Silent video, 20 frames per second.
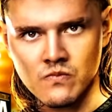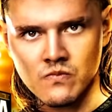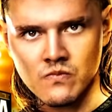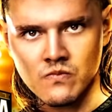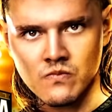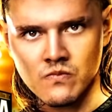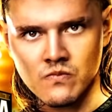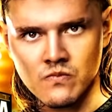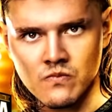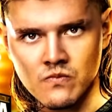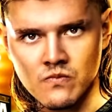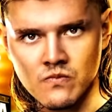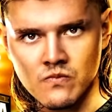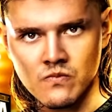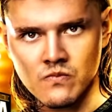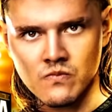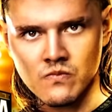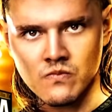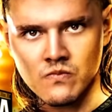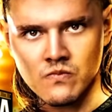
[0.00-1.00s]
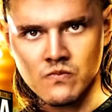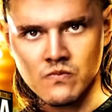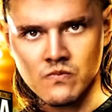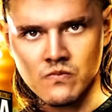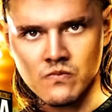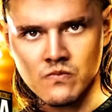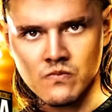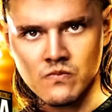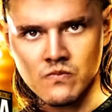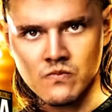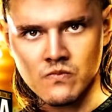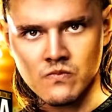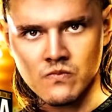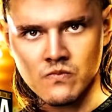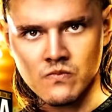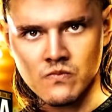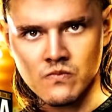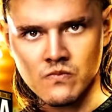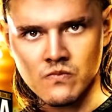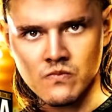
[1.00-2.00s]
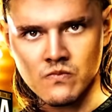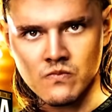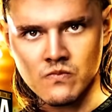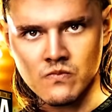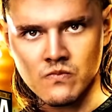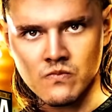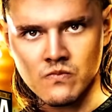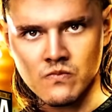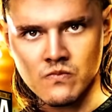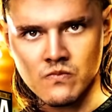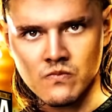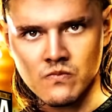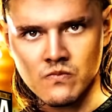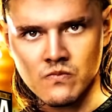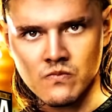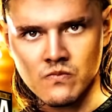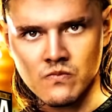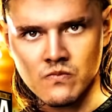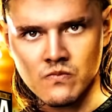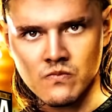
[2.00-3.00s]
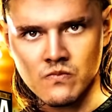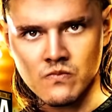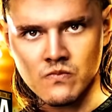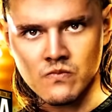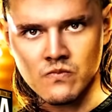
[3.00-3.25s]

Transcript: The person shown says nothing.